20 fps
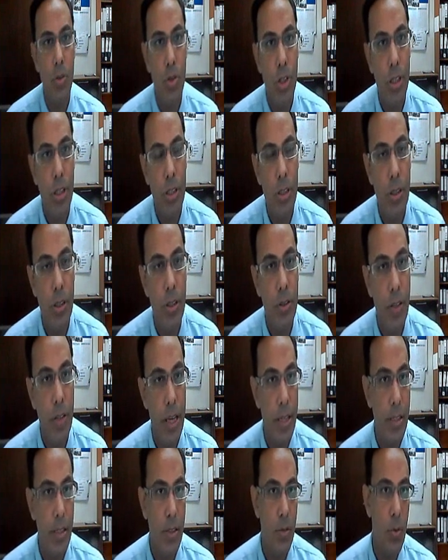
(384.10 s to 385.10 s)

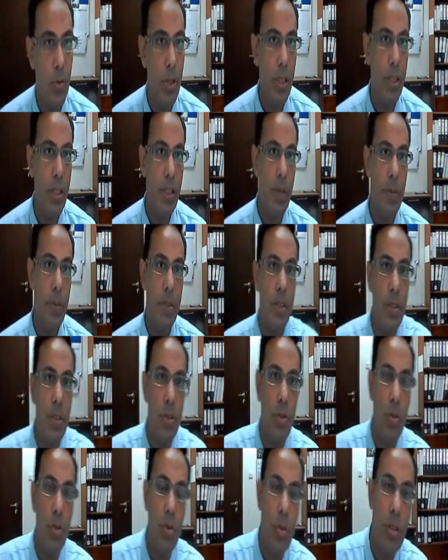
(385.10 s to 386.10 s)
substitution test, we
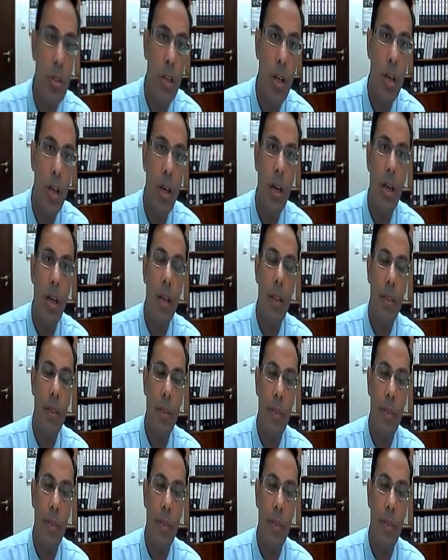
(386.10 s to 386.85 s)
substitute